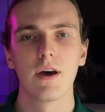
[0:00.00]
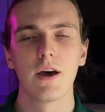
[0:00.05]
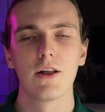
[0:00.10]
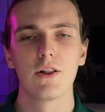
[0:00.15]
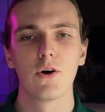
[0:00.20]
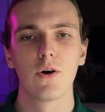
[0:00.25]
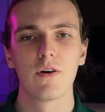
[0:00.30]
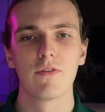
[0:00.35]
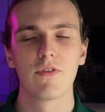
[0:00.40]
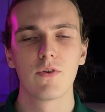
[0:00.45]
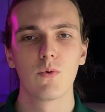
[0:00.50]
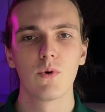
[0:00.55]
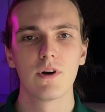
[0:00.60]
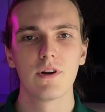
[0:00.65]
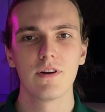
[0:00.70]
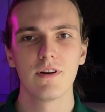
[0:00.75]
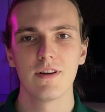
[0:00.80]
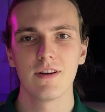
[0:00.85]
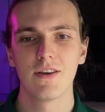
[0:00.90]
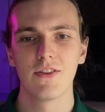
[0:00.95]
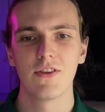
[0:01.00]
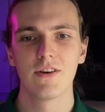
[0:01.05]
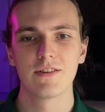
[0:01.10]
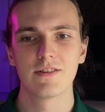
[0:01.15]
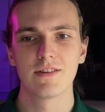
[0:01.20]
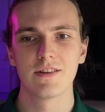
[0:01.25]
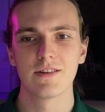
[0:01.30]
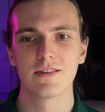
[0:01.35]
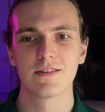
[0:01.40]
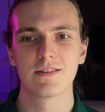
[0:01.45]
Hello everyone,
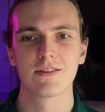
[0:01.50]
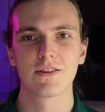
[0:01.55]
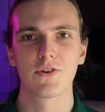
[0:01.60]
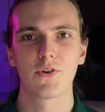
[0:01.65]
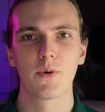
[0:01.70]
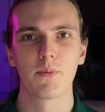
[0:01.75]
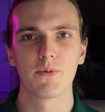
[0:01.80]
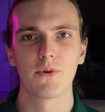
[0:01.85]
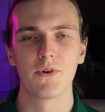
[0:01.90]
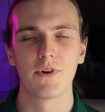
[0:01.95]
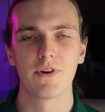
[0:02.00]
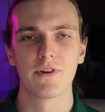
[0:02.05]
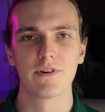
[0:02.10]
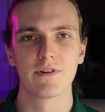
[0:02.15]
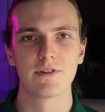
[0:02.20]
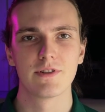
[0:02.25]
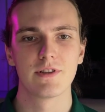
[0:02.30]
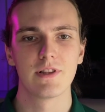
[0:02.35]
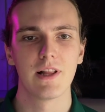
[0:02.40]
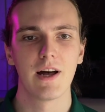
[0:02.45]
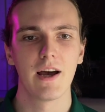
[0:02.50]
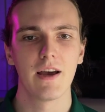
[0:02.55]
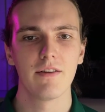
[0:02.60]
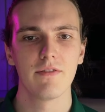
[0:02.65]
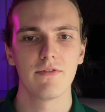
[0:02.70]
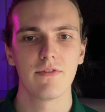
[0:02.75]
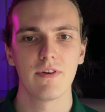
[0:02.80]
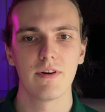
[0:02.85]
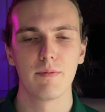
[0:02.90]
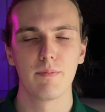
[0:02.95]
this is CryptoDealers
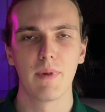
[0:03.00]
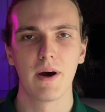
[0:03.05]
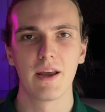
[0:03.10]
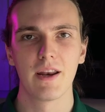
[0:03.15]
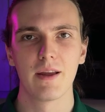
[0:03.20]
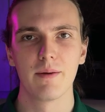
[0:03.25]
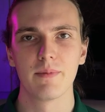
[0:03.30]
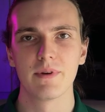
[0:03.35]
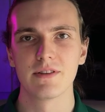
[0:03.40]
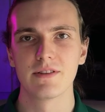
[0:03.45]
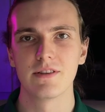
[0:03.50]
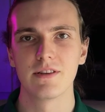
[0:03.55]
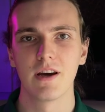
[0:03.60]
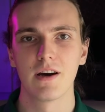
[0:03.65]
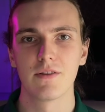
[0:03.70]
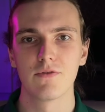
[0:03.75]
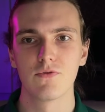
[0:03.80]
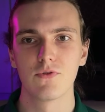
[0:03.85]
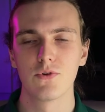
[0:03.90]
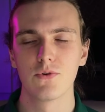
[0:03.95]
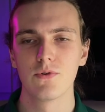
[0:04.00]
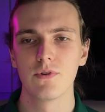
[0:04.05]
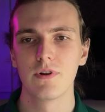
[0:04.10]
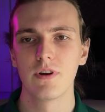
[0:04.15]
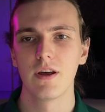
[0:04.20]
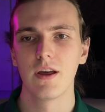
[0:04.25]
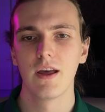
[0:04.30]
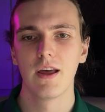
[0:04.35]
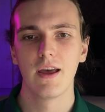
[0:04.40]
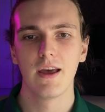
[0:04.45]
Live. My name is Jan Ruud,
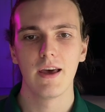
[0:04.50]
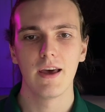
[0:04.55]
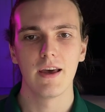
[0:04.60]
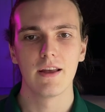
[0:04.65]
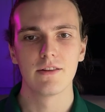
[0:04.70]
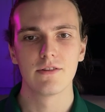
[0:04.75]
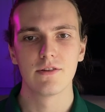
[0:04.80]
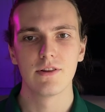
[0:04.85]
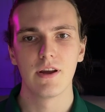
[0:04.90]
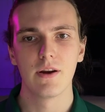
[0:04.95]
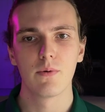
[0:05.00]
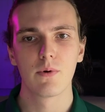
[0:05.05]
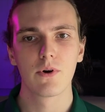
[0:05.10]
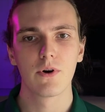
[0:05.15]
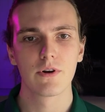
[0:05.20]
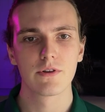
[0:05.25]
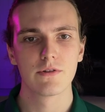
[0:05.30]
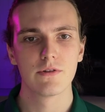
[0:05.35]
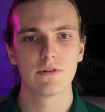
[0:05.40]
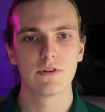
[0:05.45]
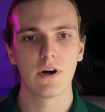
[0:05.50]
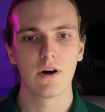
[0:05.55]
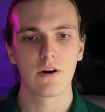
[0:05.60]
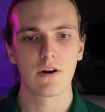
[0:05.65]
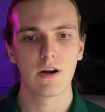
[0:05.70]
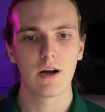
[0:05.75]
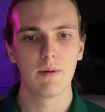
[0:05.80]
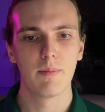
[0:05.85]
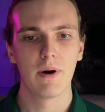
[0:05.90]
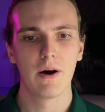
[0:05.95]
and today we're going to
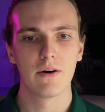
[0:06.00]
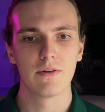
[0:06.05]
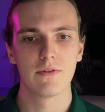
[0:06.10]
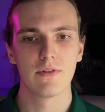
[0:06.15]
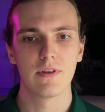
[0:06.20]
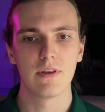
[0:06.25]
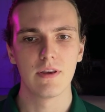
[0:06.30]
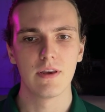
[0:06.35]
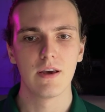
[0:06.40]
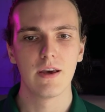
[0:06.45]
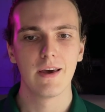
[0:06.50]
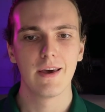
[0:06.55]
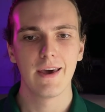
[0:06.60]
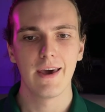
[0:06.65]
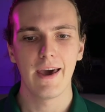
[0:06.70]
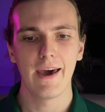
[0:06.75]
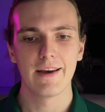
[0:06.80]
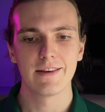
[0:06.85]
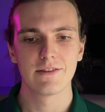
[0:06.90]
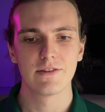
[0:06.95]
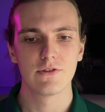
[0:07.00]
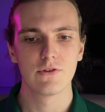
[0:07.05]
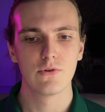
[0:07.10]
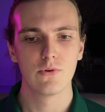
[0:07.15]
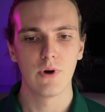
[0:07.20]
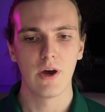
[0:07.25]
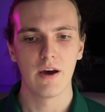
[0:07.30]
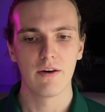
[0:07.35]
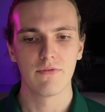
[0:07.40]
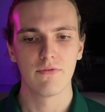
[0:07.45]
talk about the S
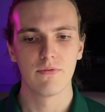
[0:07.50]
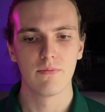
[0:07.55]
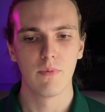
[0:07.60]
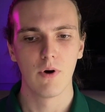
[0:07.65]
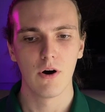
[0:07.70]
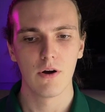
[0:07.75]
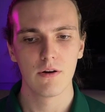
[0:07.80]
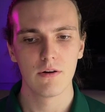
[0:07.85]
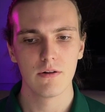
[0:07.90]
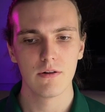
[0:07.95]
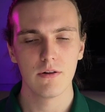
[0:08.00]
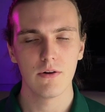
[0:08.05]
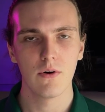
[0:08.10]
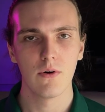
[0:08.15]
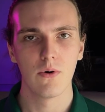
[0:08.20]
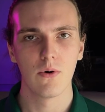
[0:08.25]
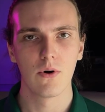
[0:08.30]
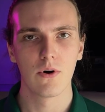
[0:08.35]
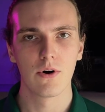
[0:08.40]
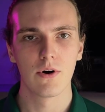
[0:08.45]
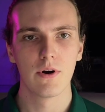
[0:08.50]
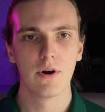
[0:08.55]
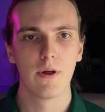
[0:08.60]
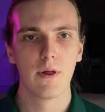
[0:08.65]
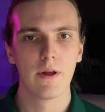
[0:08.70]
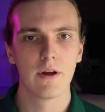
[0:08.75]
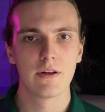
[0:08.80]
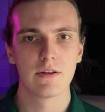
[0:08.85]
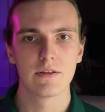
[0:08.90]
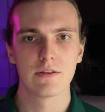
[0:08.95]
to F model or
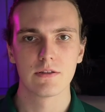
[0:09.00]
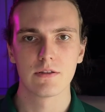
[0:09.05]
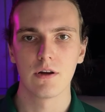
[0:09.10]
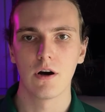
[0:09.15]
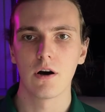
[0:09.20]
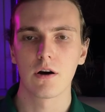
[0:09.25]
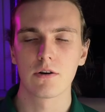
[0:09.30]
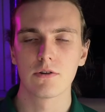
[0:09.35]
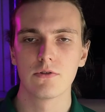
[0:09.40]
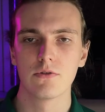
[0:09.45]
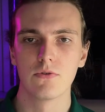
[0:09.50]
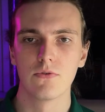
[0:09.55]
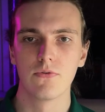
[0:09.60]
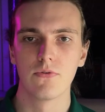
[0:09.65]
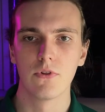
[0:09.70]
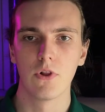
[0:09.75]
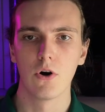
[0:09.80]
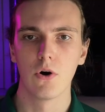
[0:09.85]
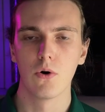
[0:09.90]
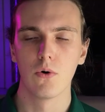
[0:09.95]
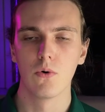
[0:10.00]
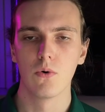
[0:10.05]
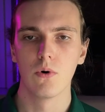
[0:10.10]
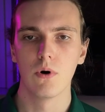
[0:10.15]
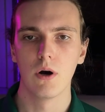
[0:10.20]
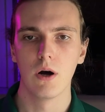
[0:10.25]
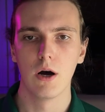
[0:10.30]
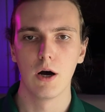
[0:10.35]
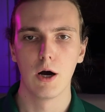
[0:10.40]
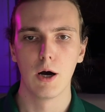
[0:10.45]
stock to flow
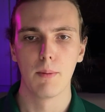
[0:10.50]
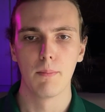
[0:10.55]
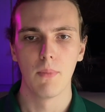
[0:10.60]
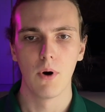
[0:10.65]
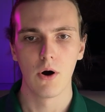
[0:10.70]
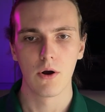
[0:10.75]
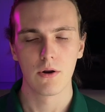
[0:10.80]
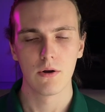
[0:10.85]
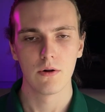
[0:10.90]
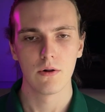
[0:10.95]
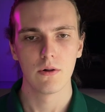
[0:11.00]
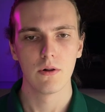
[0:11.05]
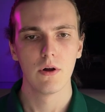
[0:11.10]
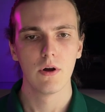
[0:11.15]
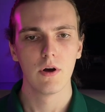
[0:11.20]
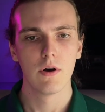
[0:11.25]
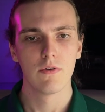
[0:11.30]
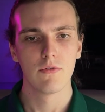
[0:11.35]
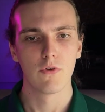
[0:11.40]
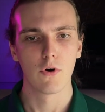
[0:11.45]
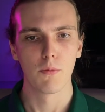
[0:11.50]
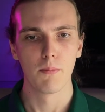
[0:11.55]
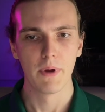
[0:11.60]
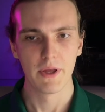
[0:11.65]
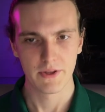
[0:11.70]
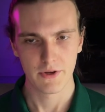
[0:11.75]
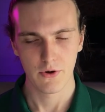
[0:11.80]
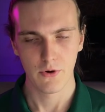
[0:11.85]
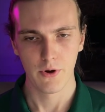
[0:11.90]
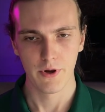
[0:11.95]
model for
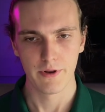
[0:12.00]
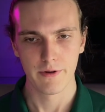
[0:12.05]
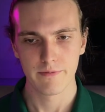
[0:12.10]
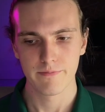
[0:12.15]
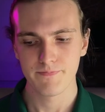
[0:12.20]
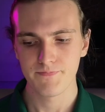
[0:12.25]
Bitcoin.